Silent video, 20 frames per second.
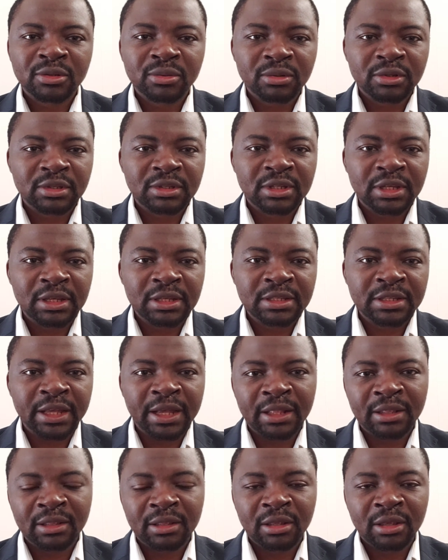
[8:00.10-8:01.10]
who says
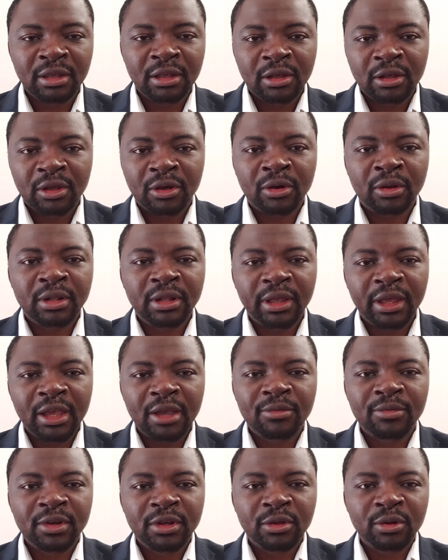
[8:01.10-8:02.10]
that on
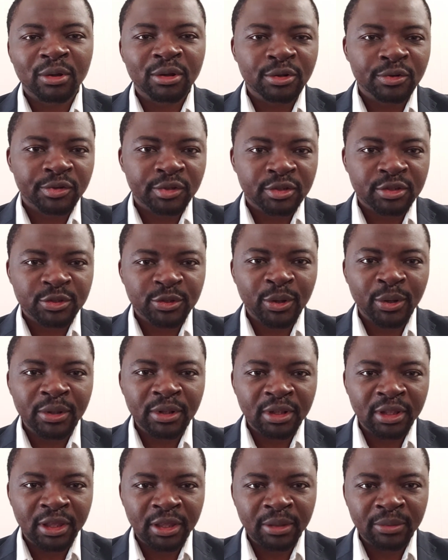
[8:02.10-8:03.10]
every country
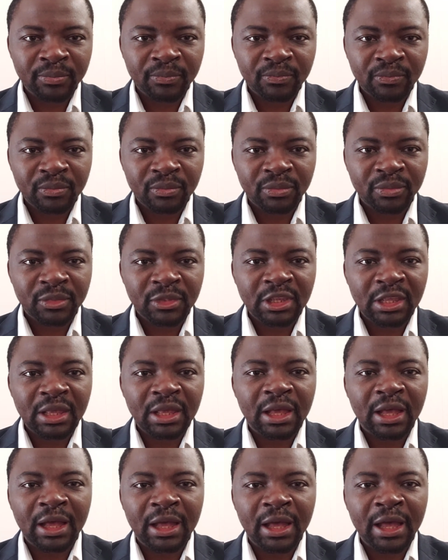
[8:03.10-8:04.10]
Sunday,
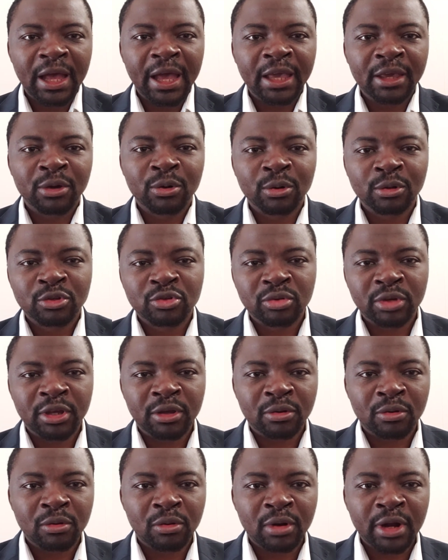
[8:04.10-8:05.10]
I go to a
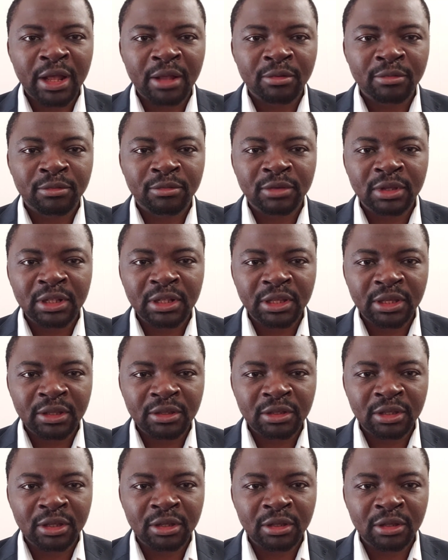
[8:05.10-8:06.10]
rural village,
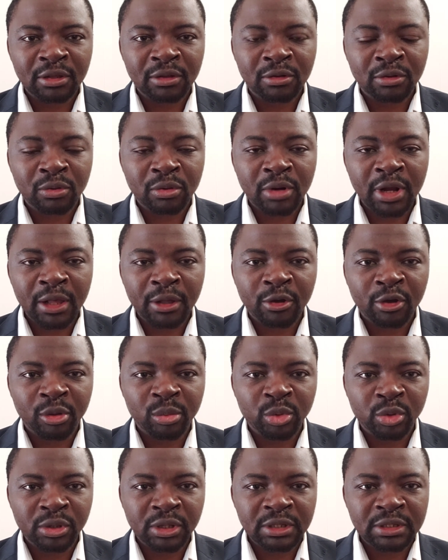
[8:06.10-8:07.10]
a rural
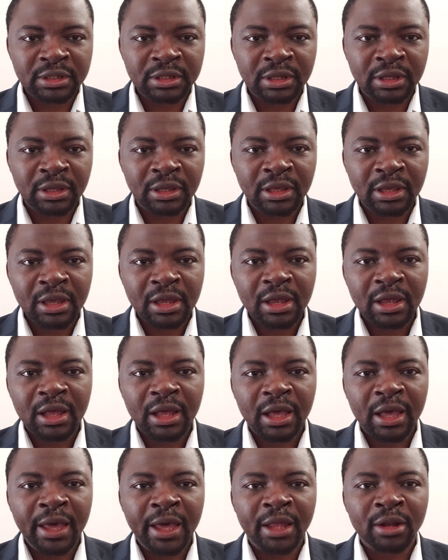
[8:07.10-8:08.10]
community,
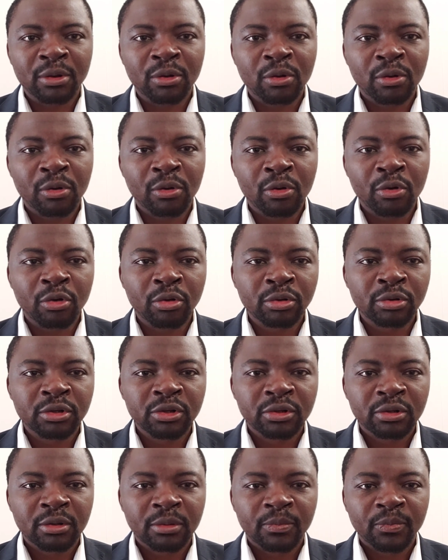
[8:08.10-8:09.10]
and hold
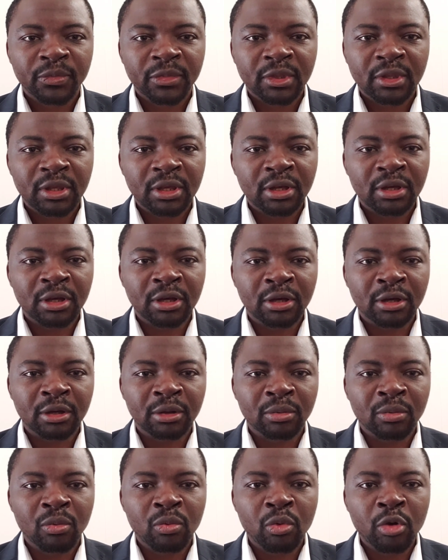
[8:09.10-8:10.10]

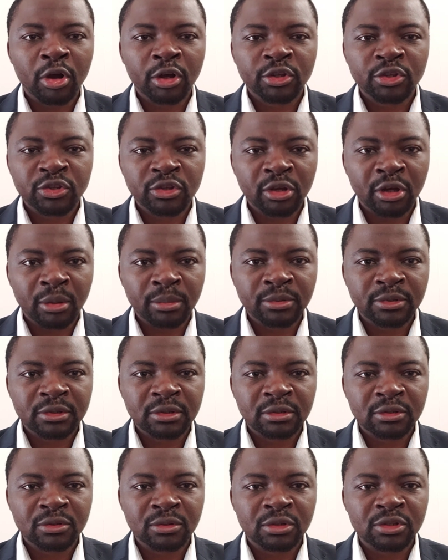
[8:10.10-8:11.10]

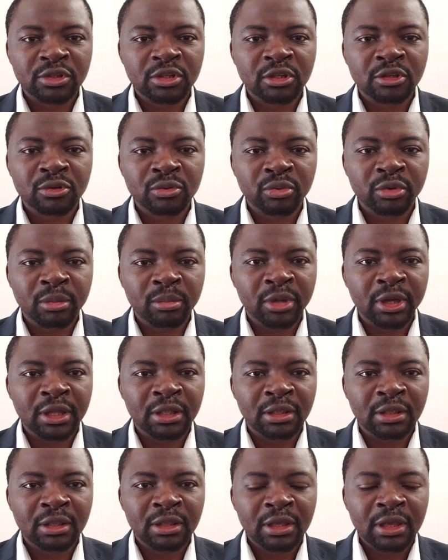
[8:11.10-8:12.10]
workshops to teach
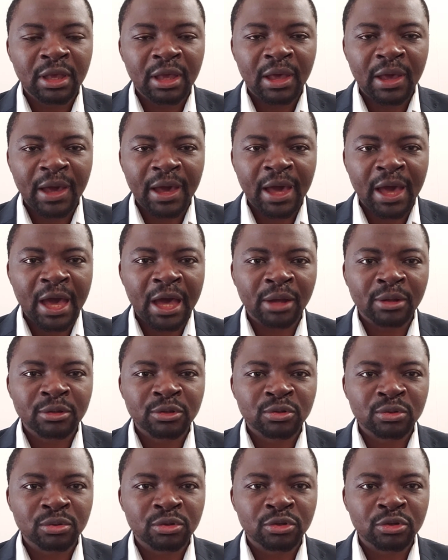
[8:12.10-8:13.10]
women how
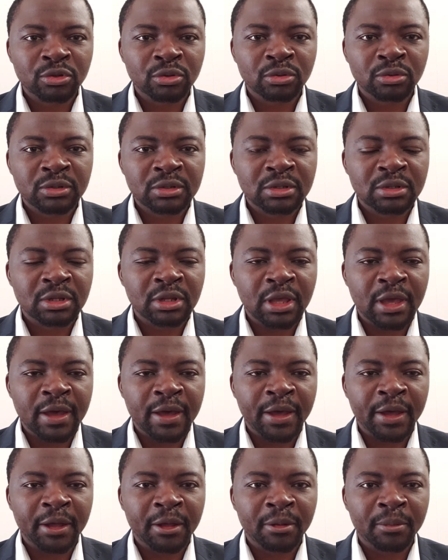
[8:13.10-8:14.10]
to use
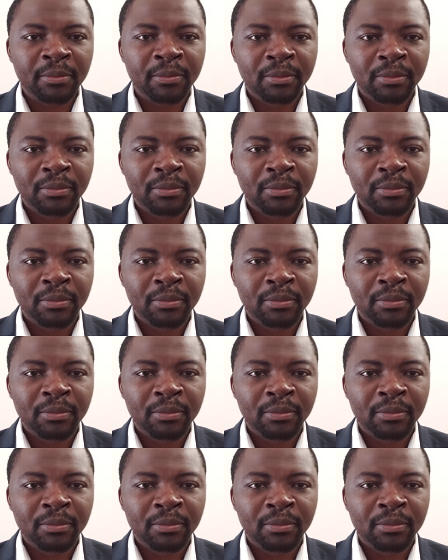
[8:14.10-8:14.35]
their